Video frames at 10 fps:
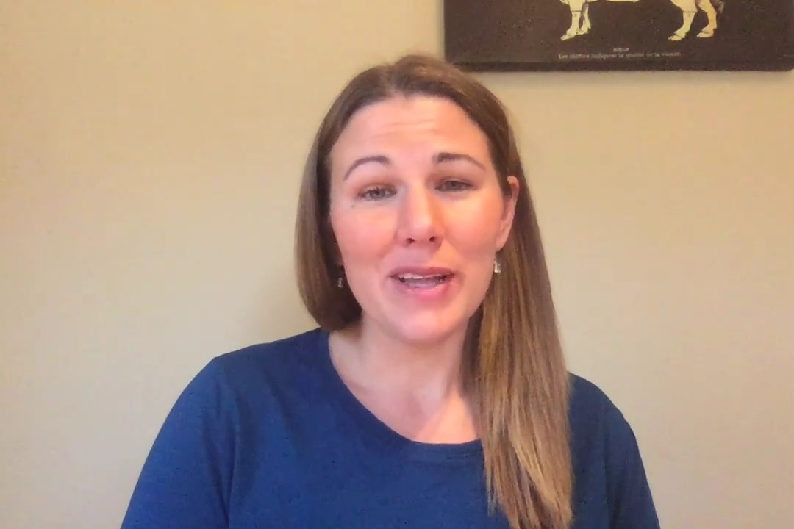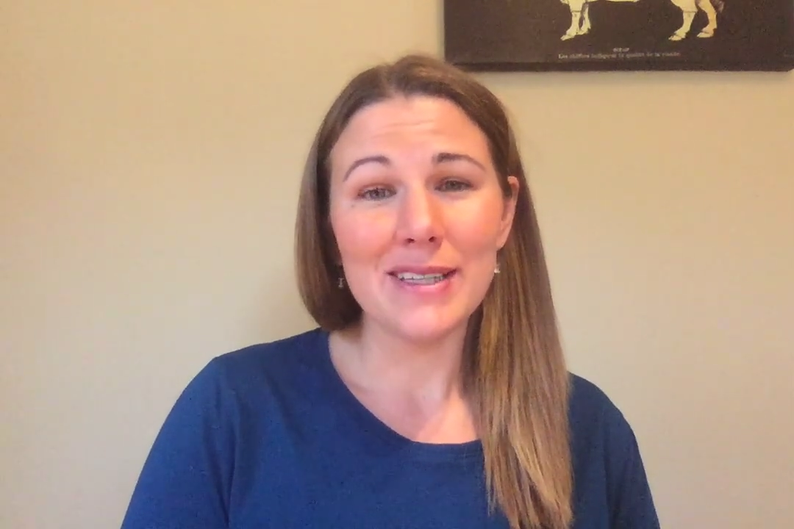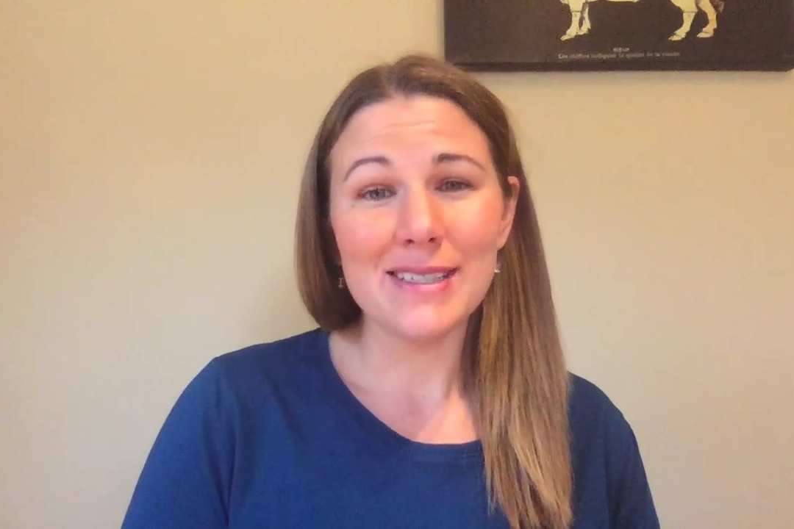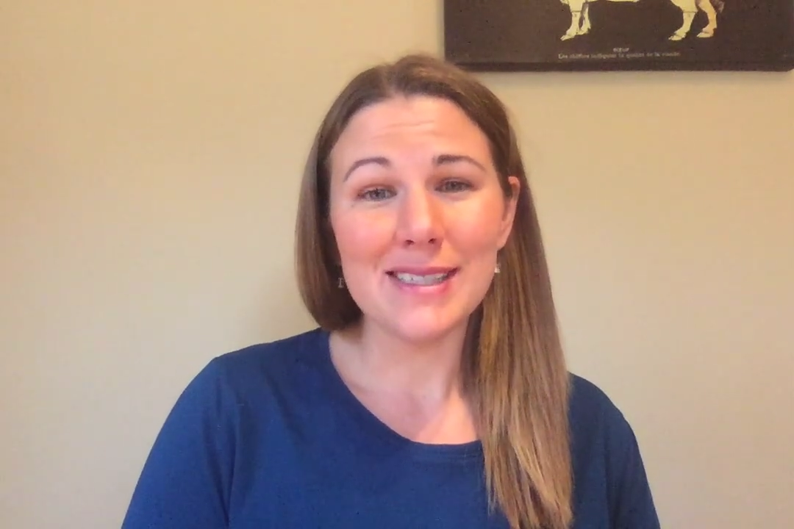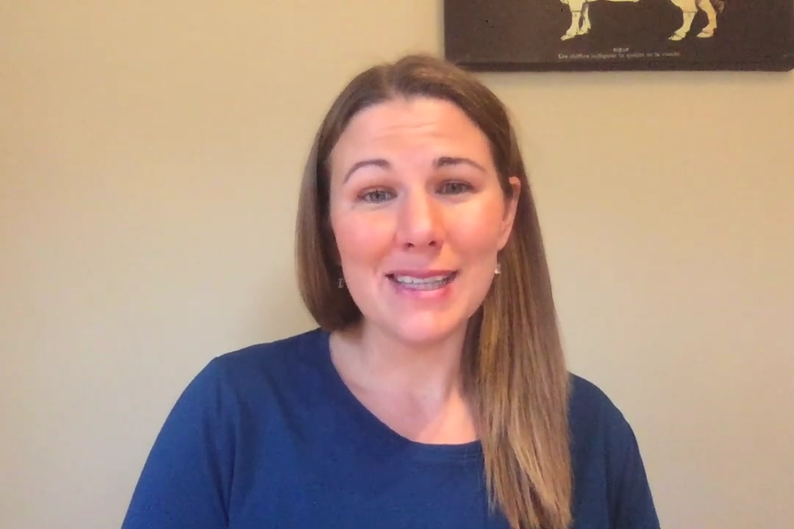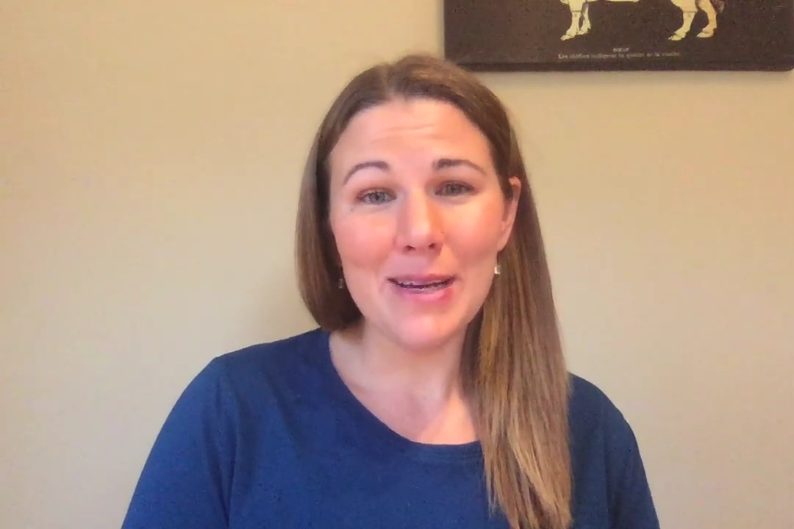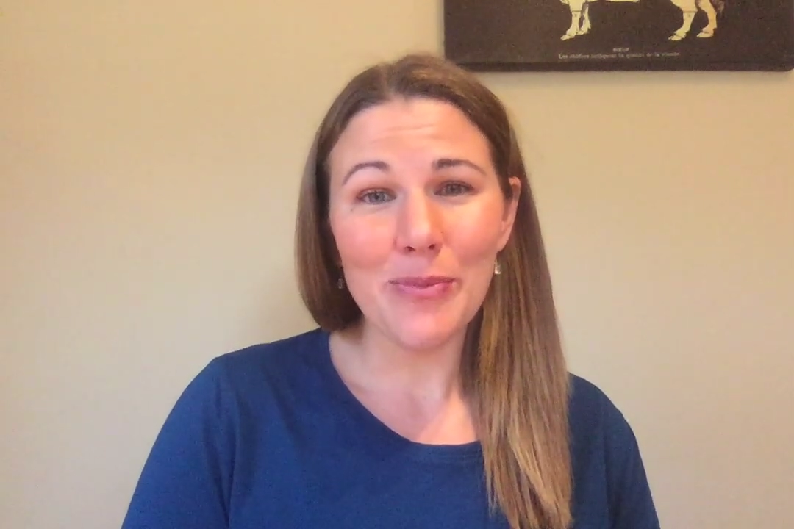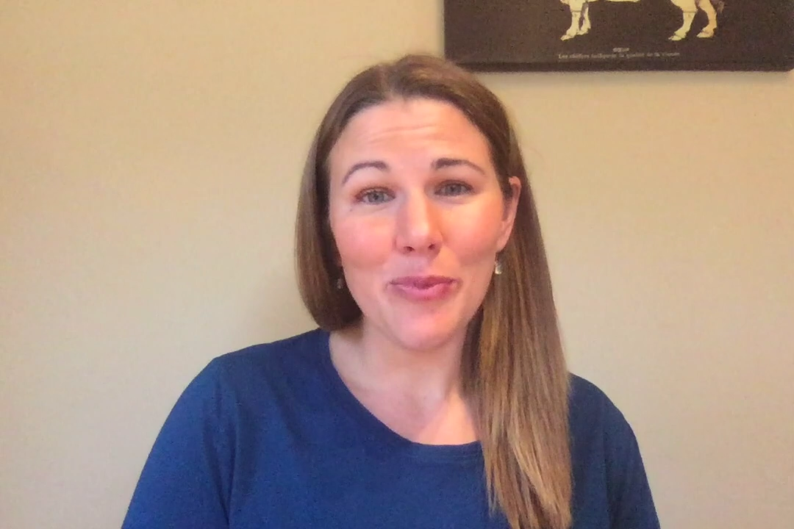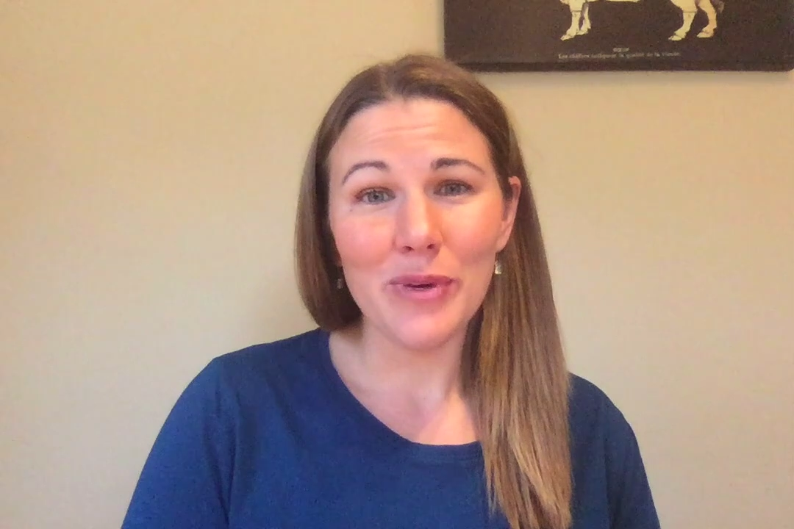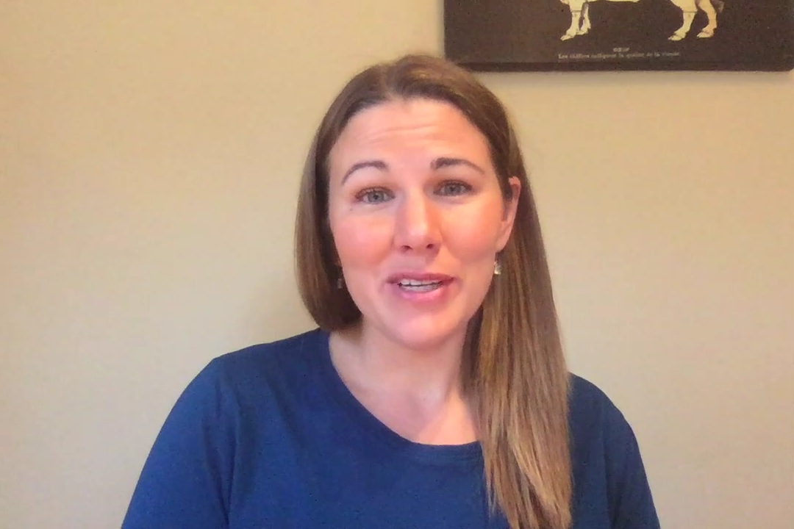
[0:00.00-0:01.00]
the
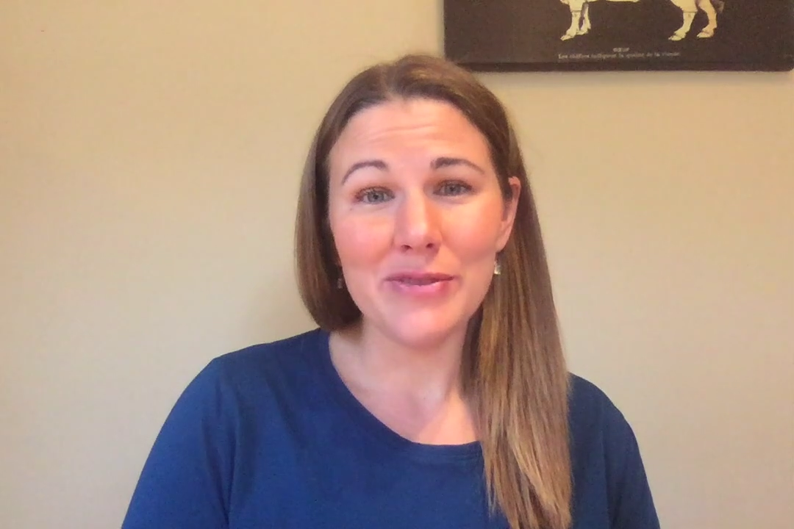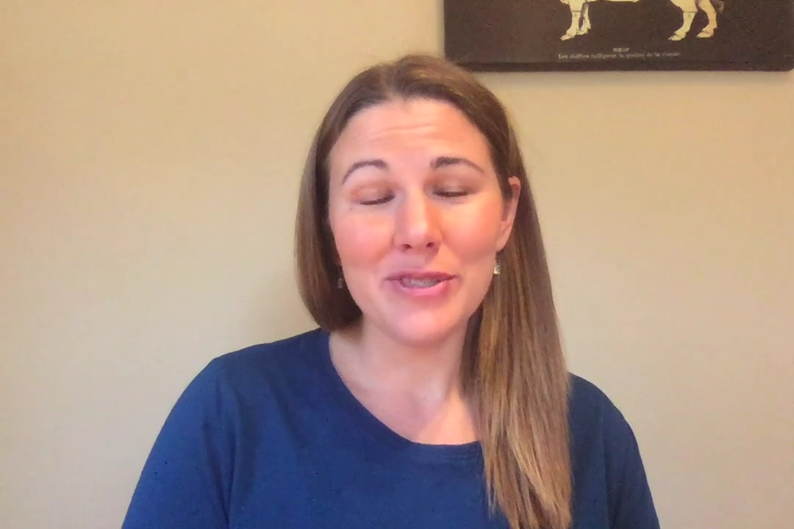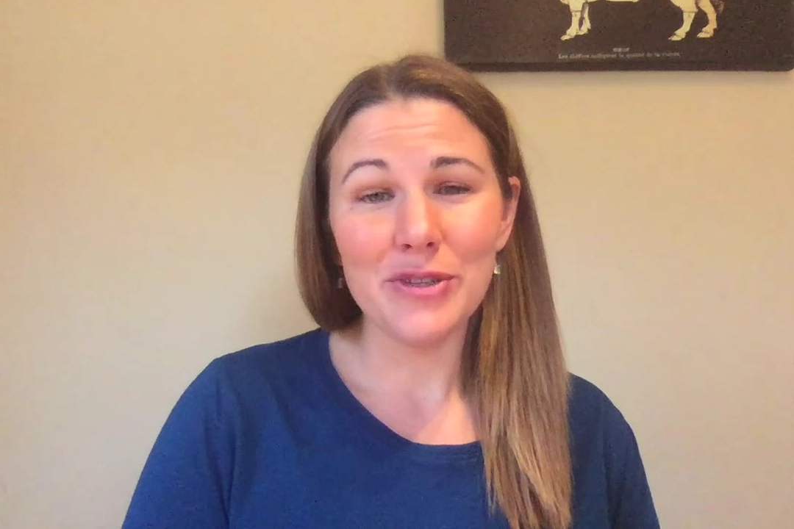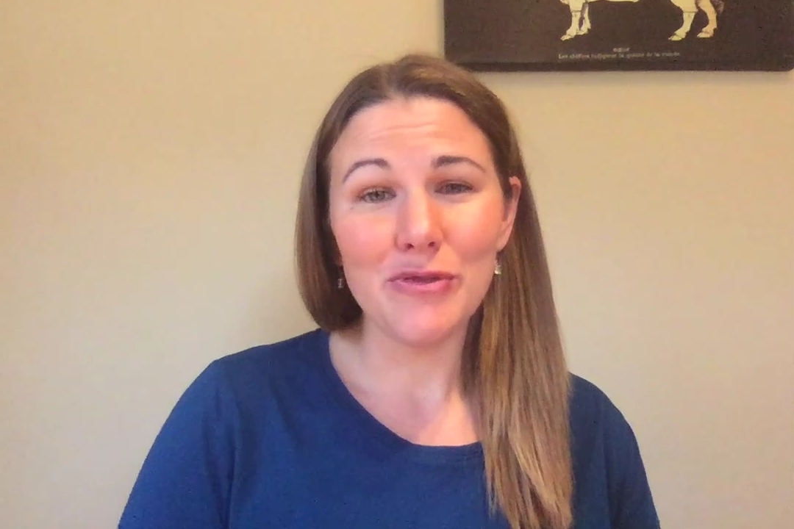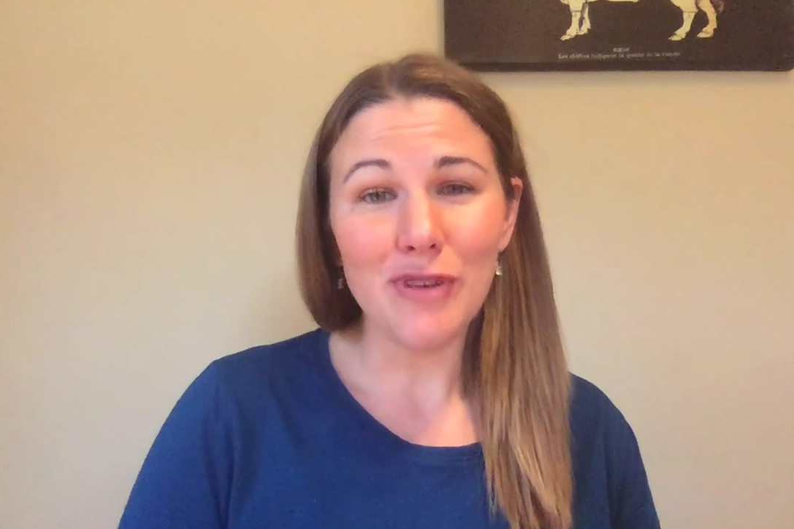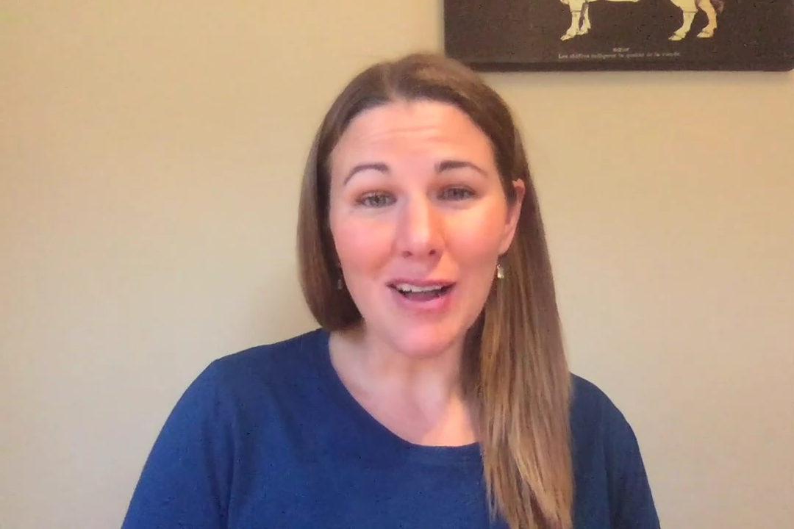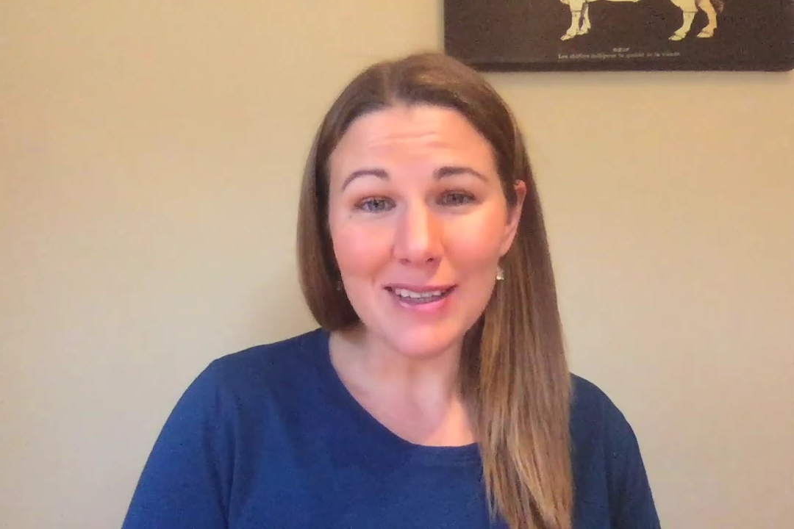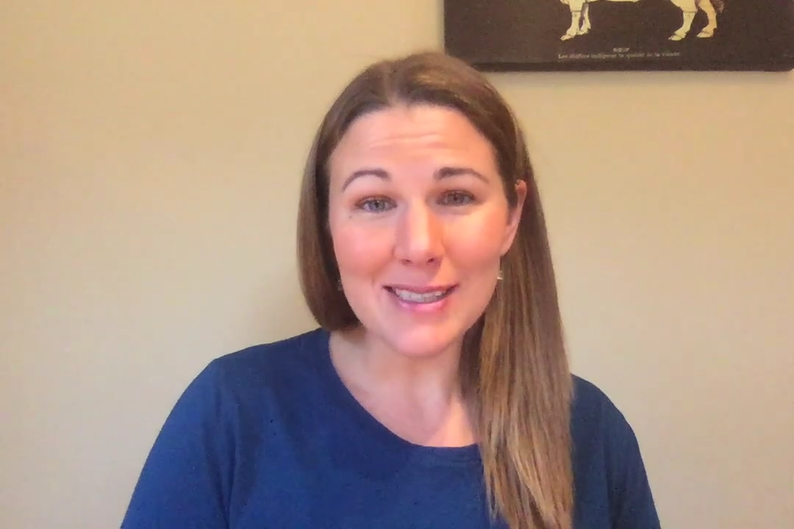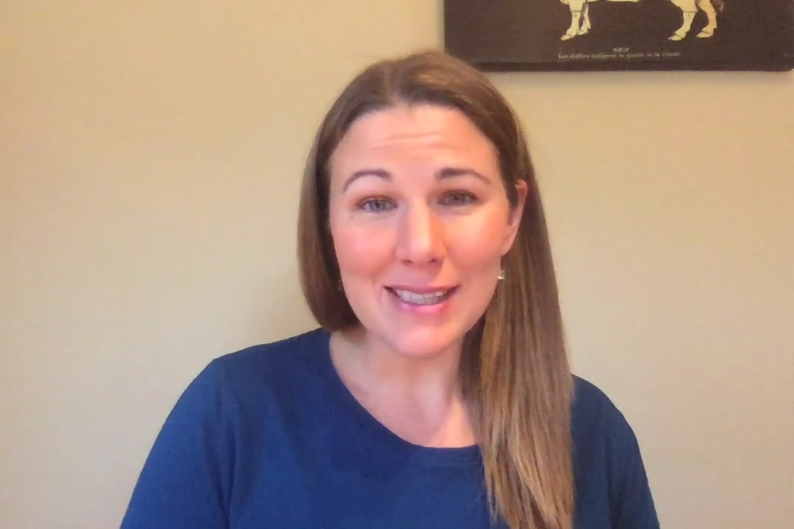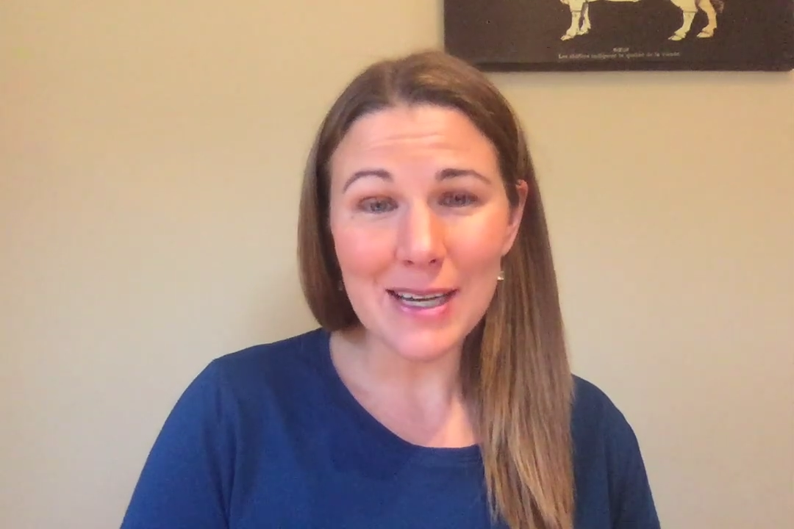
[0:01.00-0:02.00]
sleep, when you do fall
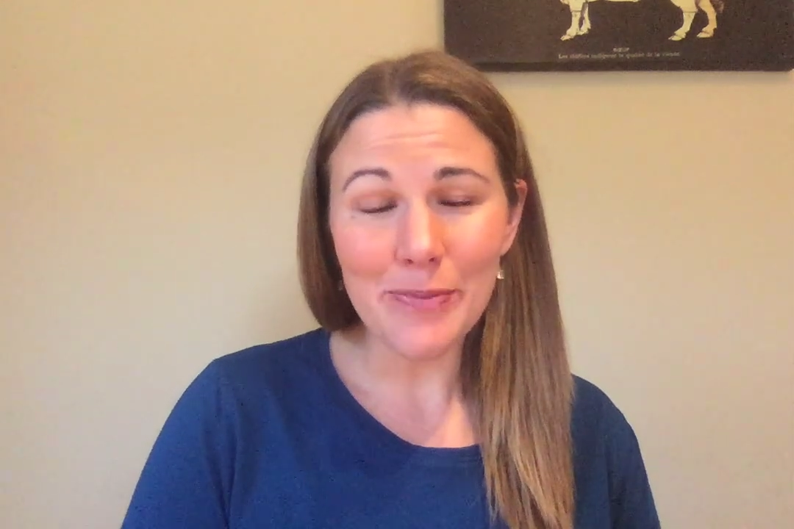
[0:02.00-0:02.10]
asleep,